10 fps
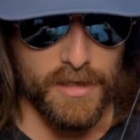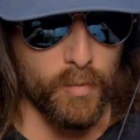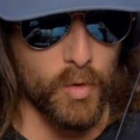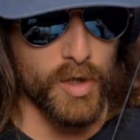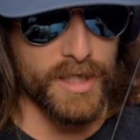
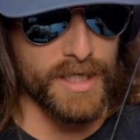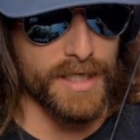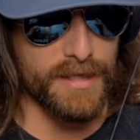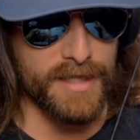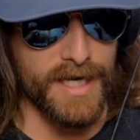
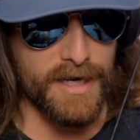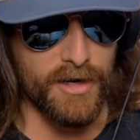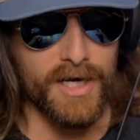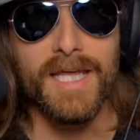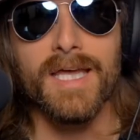awarded
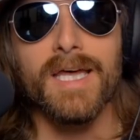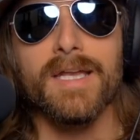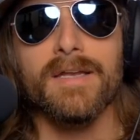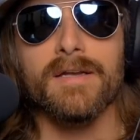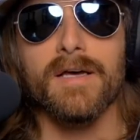there
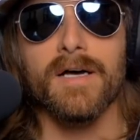in